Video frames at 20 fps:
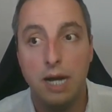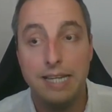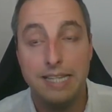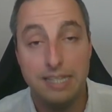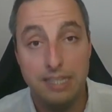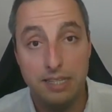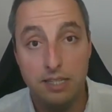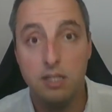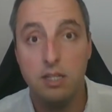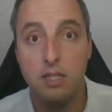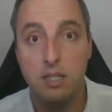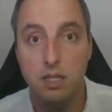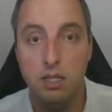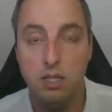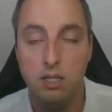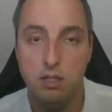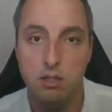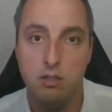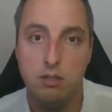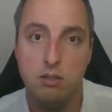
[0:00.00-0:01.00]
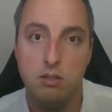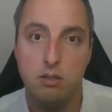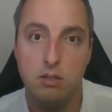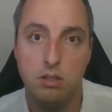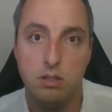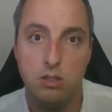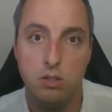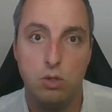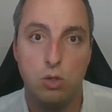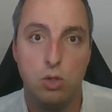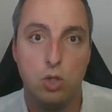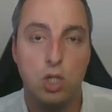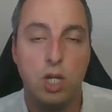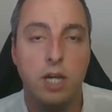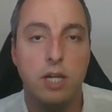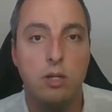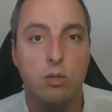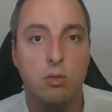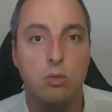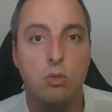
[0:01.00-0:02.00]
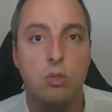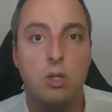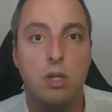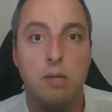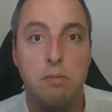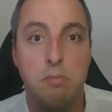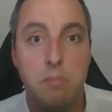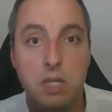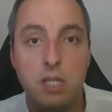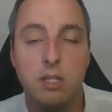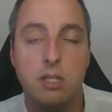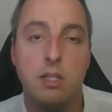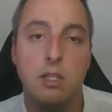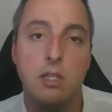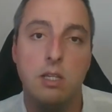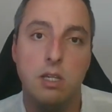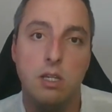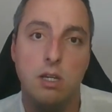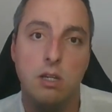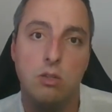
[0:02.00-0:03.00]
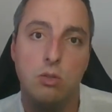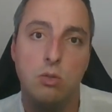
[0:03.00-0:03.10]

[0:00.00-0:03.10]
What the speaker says: ideally, your child immediately,